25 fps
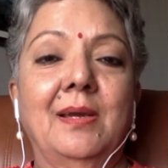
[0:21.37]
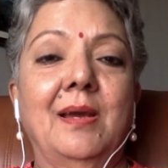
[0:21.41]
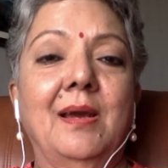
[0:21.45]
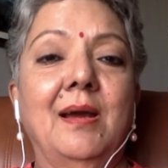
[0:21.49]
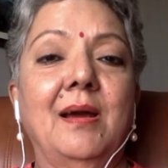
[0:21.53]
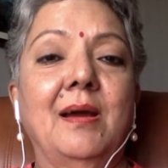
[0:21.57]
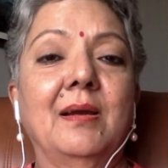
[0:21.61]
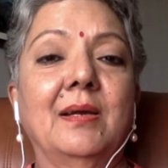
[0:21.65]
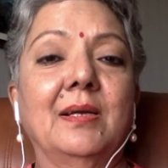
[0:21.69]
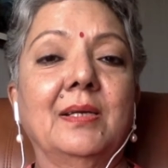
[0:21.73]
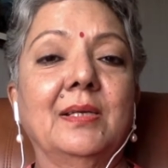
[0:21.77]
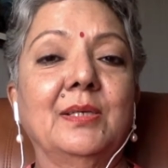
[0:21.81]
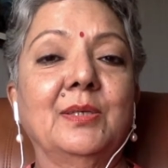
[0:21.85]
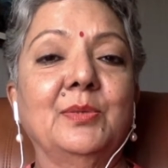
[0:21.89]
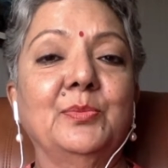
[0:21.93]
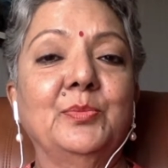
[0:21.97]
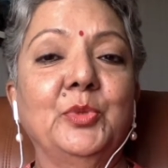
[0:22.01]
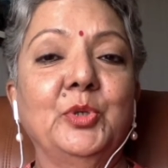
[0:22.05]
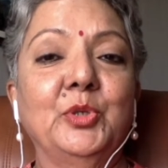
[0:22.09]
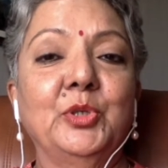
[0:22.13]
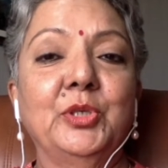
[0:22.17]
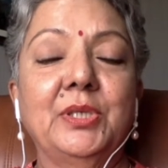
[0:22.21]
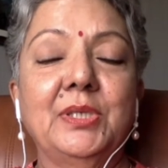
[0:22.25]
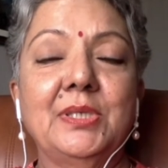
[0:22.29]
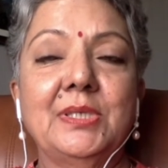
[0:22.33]
our
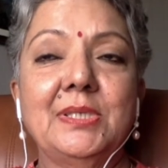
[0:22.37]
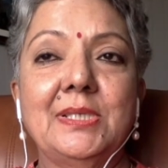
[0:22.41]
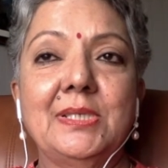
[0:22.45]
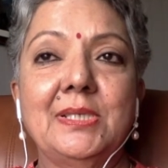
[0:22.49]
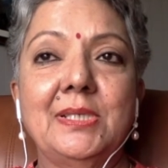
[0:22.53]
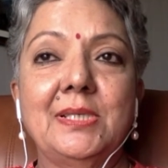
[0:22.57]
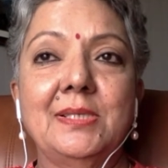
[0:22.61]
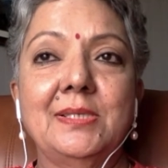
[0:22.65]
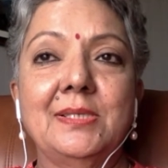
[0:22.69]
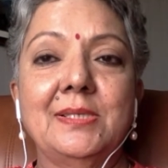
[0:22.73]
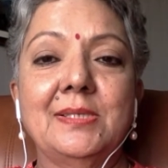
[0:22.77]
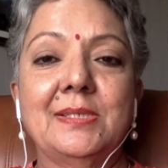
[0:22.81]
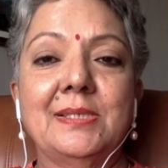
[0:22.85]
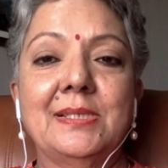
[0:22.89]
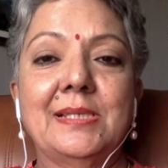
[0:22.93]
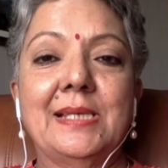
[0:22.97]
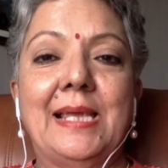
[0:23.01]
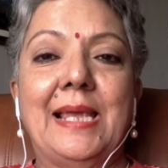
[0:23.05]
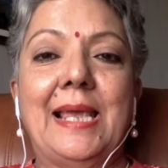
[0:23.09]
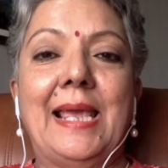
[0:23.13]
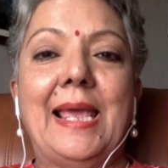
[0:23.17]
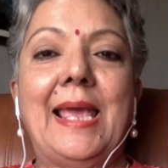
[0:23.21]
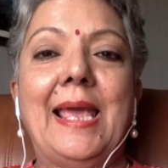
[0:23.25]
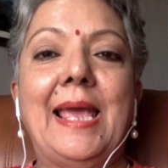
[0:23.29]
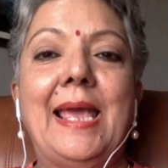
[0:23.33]
communities,
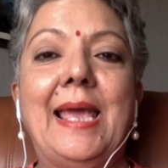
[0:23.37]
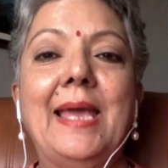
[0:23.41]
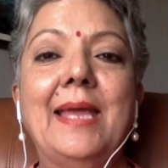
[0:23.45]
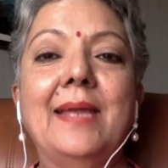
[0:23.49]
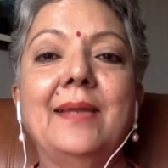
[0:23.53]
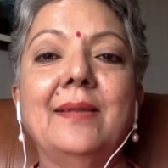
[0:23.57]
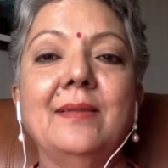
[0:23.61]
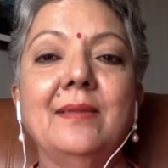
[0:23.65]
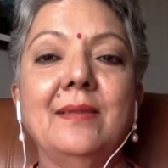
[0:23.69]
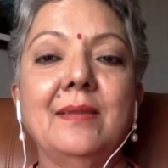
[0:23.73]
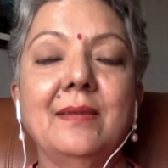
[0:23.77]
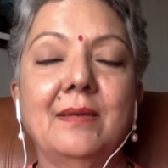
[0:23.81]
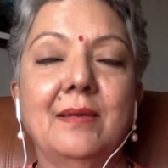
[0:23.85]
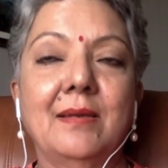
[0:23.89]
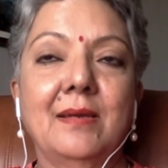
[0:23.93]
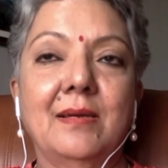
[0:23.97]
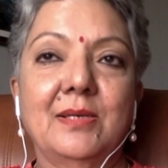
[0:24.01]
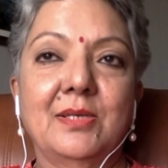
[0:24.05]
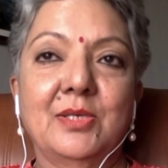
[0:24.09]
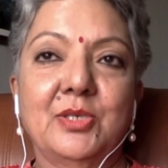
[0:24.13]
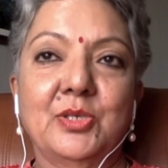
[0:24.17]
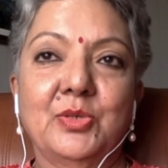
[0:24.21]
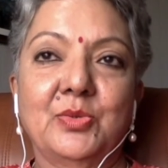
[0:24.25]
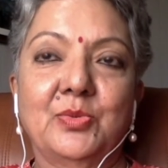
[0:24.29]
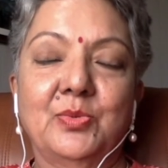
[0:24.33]
and the
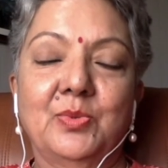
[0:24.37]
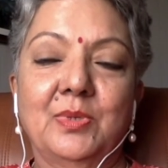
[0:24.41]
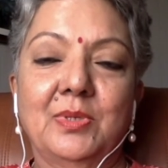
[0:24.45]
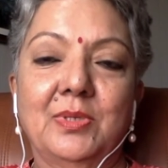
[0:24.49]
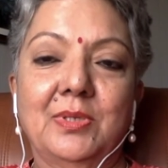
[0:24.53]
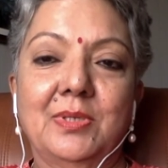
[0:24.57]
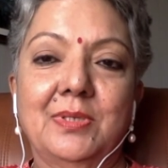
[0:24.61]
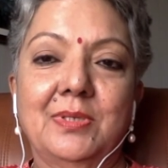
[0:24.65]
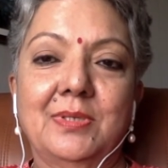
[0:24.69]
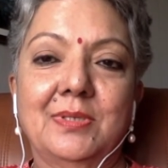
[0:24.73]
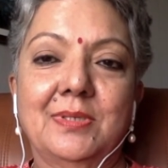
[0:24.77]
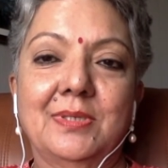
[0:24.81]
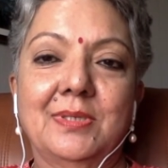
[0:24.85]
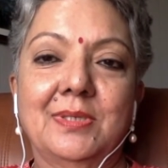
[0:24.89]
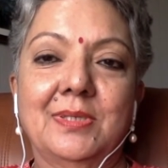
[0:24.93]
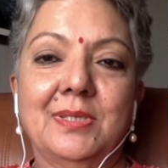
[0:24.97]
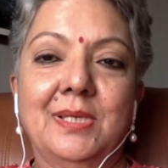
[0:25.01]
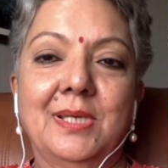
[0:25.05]
larger world